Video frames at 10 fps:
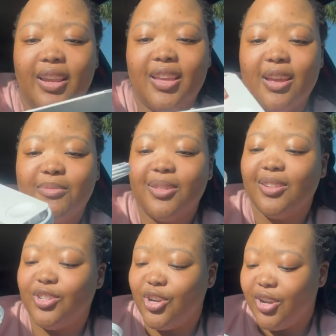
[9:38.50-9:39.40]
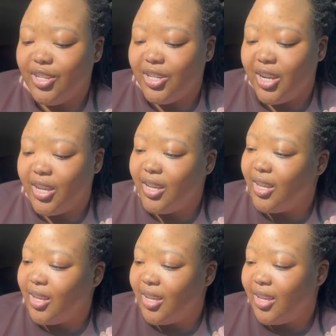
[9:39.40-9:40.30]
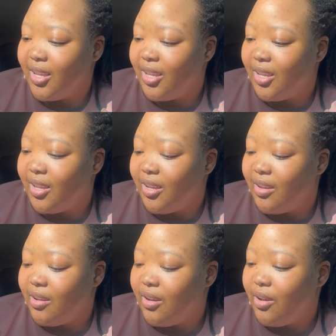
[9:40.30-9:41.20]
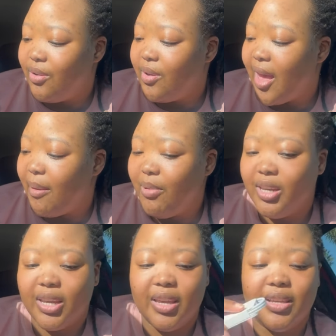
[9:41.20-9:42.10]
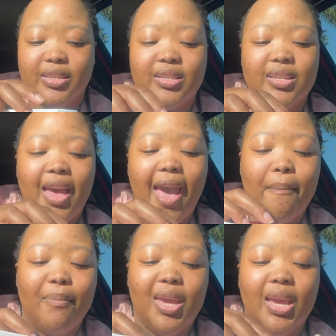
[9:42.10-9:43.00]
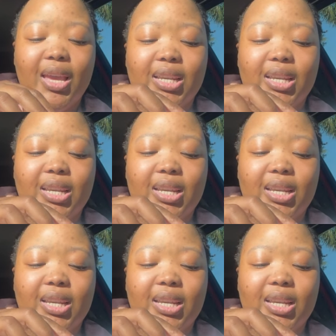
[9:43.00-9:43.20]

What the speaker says: Comes with the charger. Oh, happy days, happy